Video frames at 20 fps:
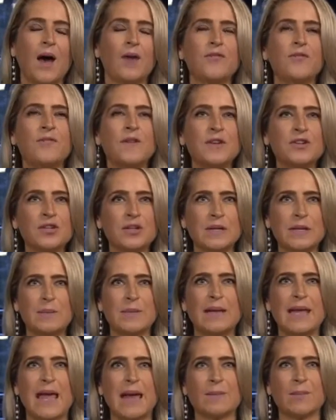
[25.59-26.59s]
officially
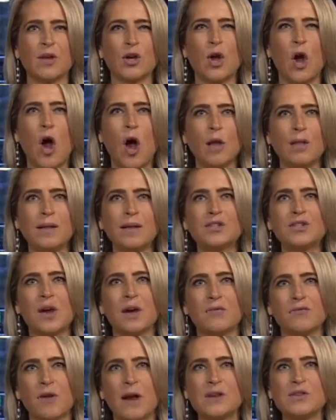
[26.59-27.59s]
became the College
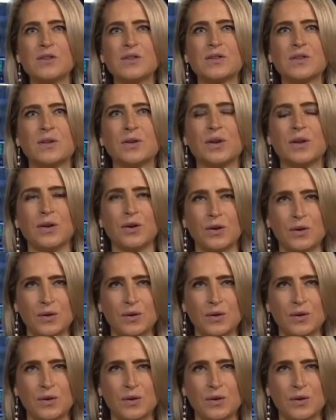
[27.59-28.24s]
of Registered